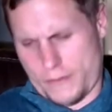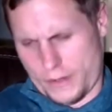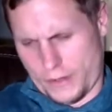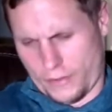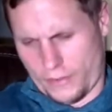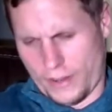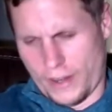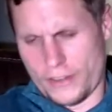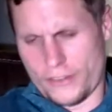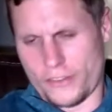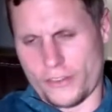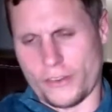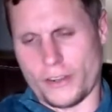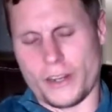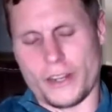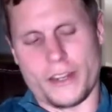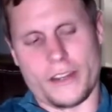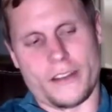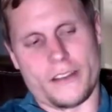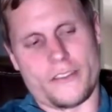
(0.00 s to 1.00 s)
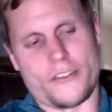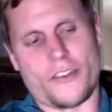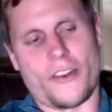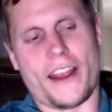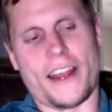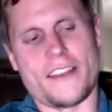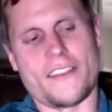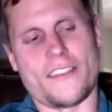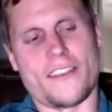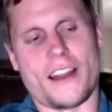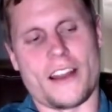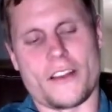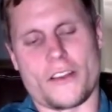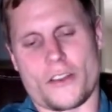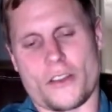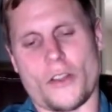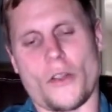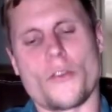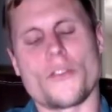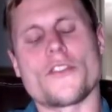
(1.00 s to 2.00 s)
essentially traits that
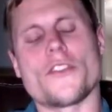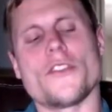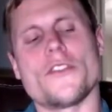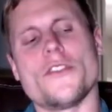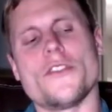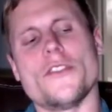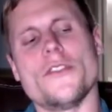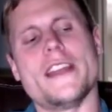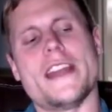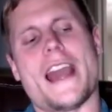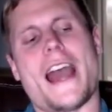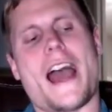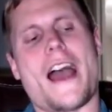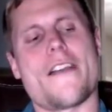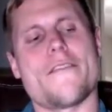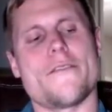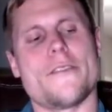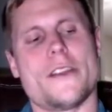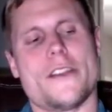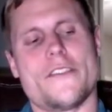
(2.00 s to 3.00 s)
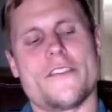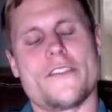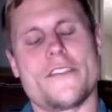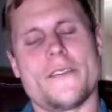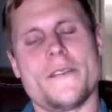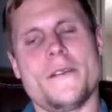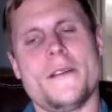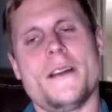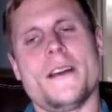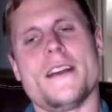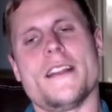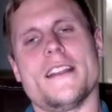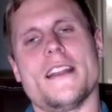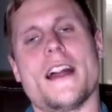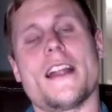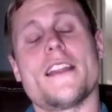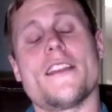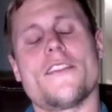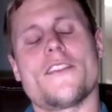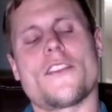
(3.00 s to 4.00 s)
are closer to the average.
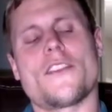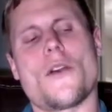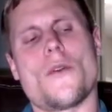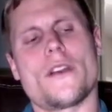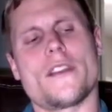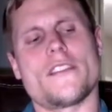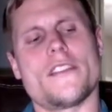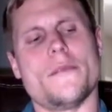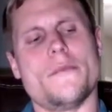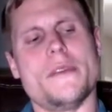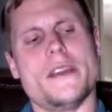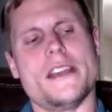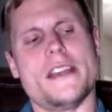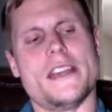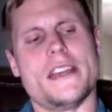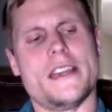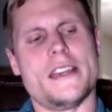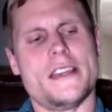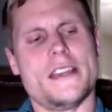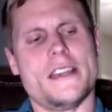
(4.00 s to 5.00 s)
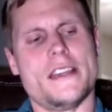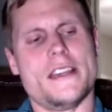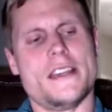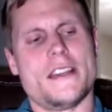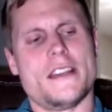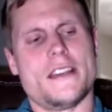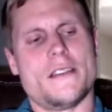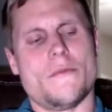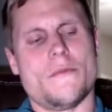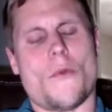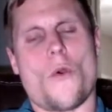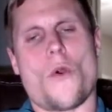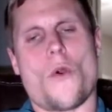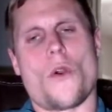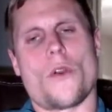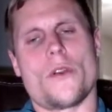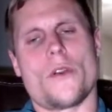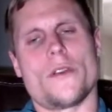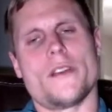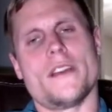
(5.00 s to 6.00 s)
That is going to be
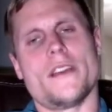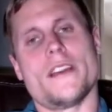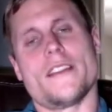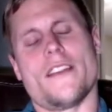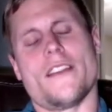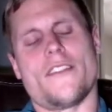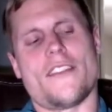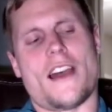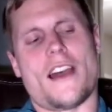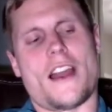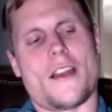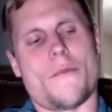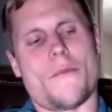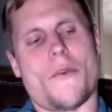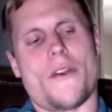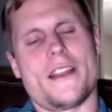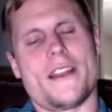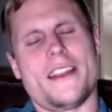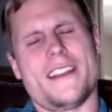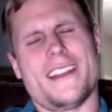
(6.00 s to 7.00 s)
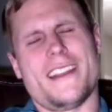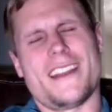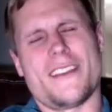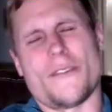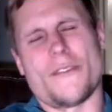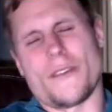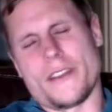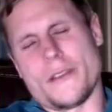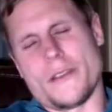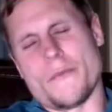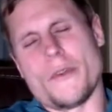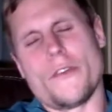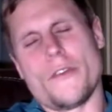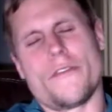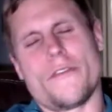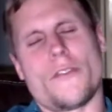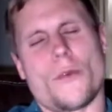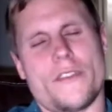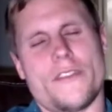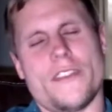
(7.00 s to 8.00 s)
more desirable. Anything when you move
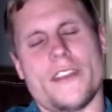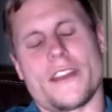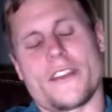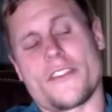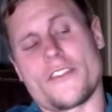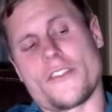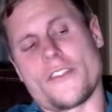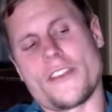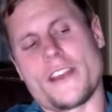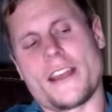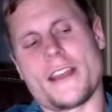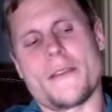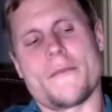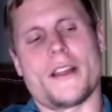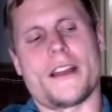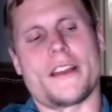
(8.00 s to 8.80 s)
towards the extreme,